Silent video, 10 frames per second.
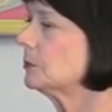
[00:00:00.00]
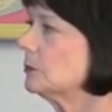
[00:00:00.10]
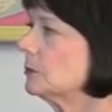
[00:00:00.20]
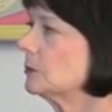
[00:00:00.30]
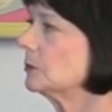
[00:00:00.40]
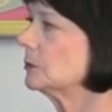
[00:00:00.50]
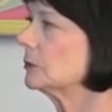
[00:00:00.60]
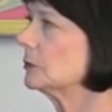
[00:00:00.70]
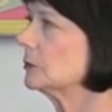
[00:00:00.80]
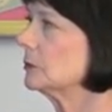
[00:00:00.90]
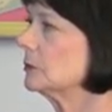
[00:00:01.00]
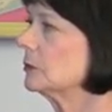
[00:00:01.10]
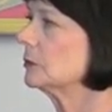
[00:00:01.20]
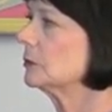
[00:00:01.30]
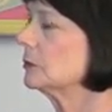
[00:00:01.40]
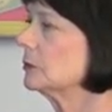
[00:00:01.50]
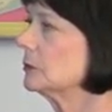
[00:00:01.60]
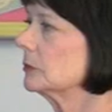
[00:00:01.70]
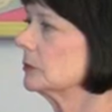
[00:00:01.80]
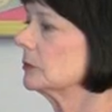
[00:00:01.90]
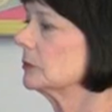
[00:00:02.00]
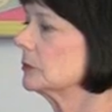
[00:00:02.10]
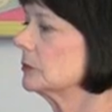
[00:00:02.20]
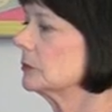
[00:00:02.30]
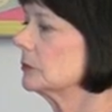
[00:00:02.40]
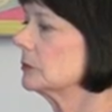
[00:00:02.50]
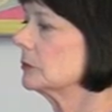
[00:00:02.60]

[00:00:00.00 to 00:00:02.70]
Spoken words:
[no speech]